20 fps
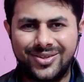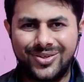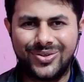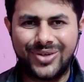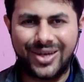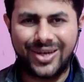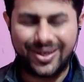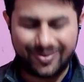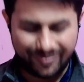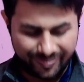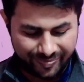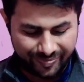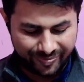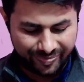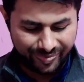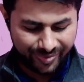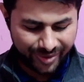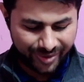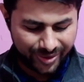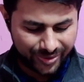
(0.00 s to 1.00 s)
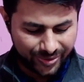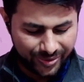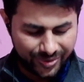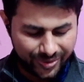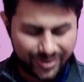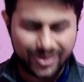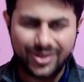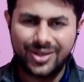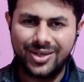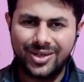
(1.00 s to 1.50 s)
Okay,
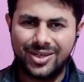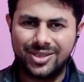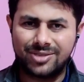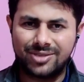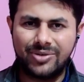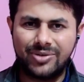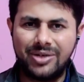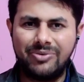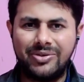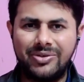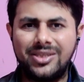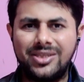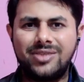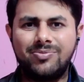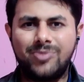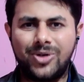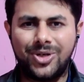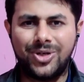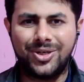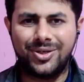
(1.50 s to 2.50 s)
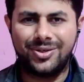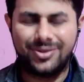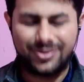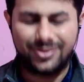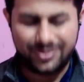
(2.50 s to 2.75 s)
so it's very small.